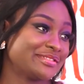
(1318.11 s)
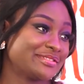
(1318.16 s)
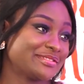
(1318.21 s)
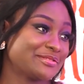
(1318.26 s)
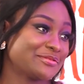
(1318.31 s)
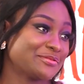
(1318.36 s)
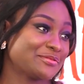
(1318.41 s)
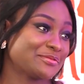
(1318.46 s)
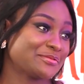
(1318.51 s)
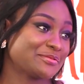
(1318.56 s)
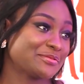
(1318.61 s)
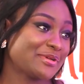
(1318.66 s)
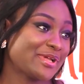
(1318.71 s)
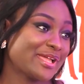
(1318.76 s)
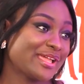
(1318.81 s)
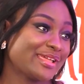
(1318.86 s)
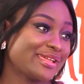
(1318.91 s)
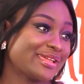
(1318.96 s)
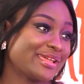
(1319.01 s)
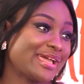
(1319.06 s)
so
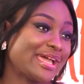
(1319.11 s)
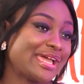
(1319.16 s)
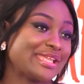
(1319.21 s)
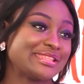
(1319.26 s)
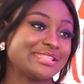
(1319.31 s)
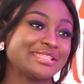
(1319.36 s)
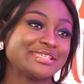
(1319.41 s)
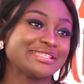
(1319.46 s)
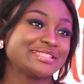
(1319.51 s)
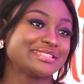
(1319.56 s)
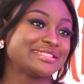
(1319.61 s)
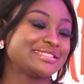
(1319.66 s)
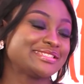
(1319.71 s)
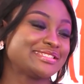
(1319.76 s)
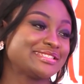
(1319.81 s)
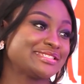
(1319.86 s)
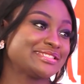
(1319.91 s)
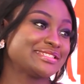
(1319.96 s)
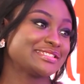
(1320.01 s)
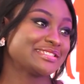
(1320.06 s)
I think
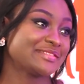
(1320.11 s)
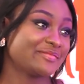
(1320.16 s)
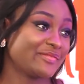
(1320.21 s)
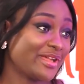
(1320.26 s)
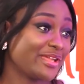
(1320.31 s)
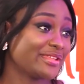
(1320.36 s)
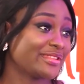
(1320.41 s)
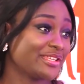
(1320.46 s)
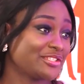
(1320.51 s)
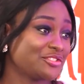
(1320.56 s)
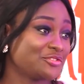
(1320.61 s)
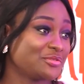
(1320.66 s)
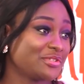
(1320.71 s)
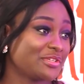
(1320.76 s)
it's fine that you